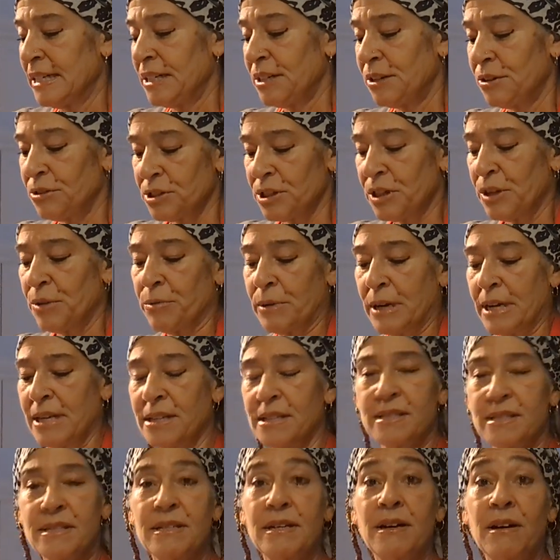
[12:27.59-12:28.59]
usually
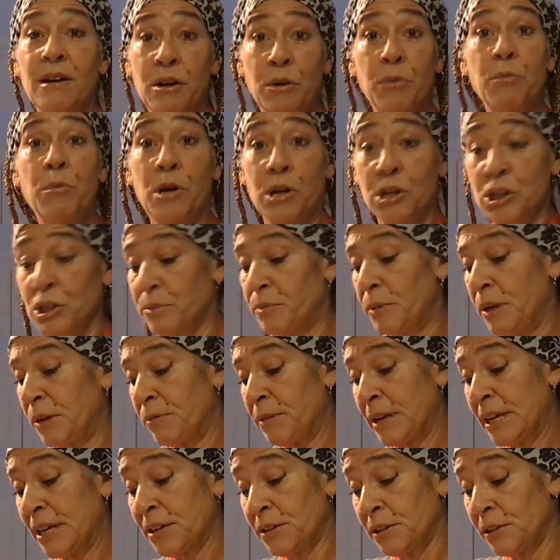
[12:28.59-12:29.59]
rice, I'll wash my
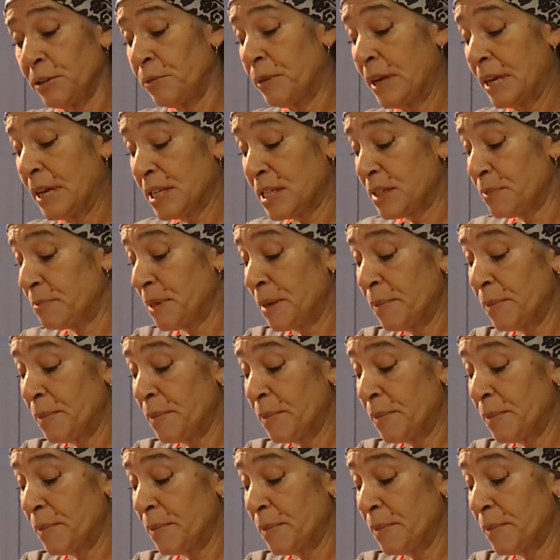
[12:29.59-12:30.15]
regular rice,